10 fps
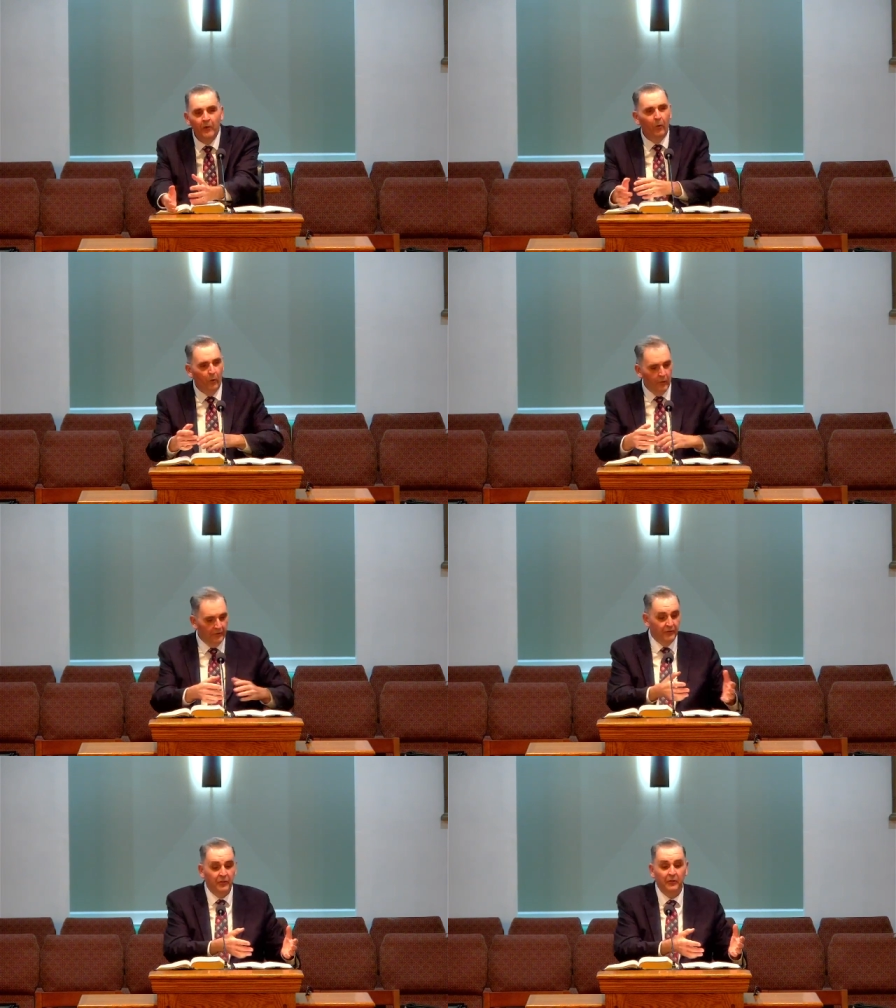Or
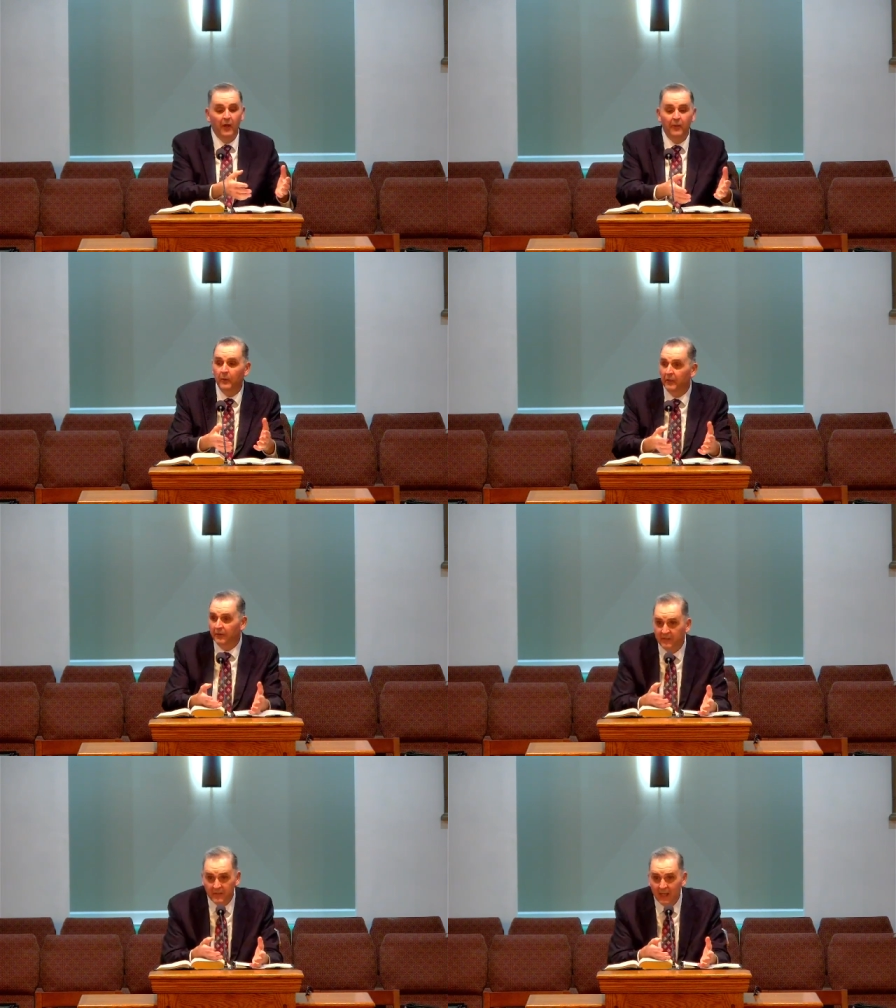there's another one of
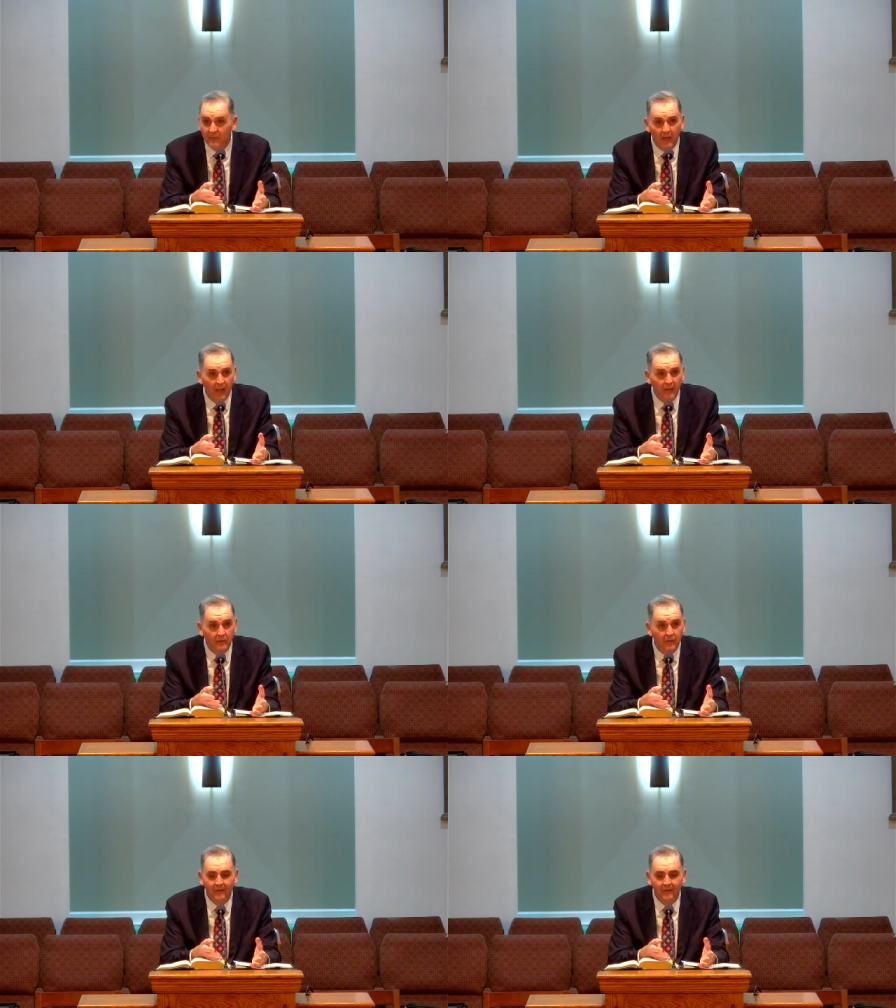the same kind.